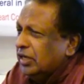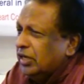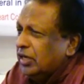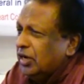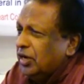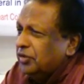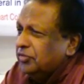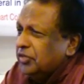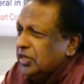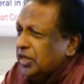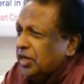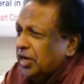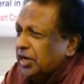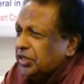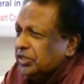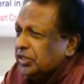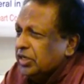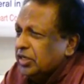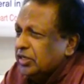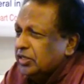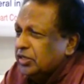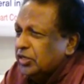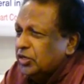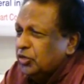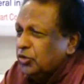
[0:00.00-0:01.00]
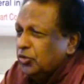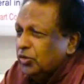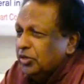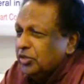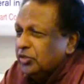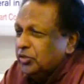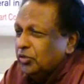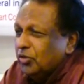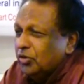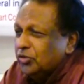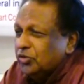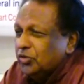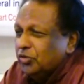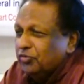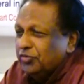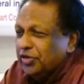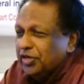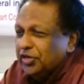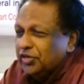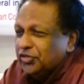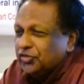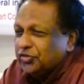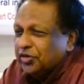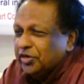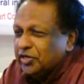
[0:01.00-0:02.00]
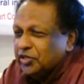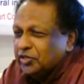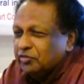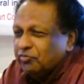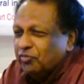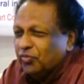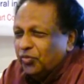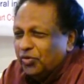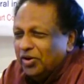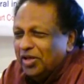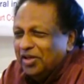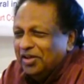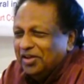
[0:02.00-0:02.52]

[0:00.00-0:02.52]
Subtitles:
of the elections in the US is also very stressful.